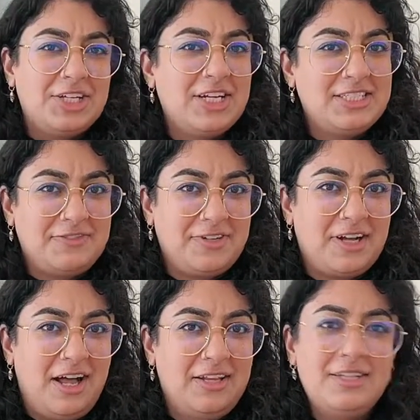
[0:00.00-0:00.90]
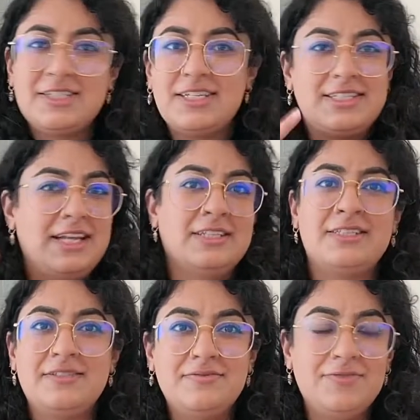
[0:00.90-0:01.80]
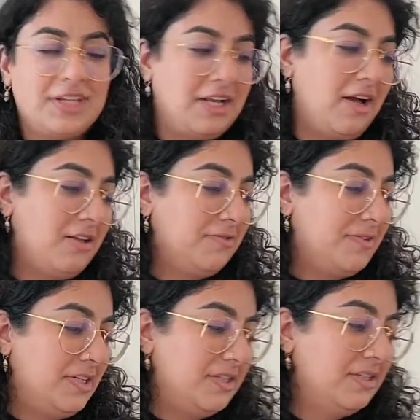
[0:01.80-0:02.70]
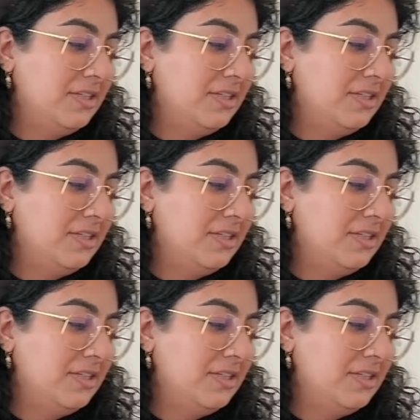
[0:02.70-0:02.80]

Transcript: in different colors because then it's really colorful.